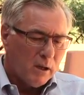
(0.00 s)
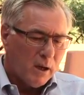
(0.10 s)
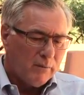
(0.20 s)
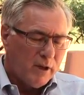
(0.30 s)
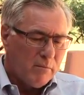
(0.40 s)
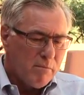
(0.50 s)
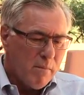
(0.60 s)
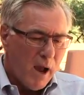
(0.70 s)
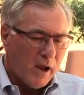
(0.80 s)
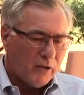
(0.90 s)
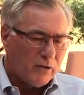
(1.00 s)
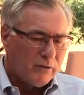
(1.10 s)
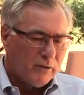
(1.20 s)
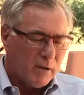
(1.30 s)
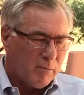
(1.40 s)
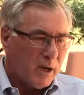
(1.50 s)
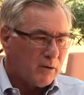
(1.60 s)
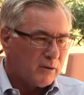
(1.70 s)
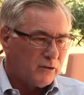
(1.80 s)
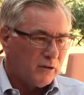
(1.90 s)
of the massive
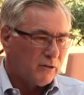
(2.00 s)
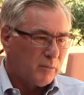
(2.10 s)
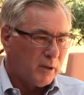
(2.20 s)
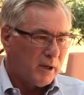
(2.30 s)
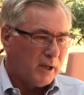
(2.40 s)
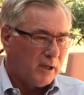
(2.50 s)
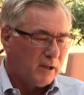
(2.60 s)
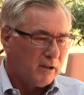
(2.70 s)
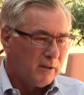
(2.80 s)
amount of silver buying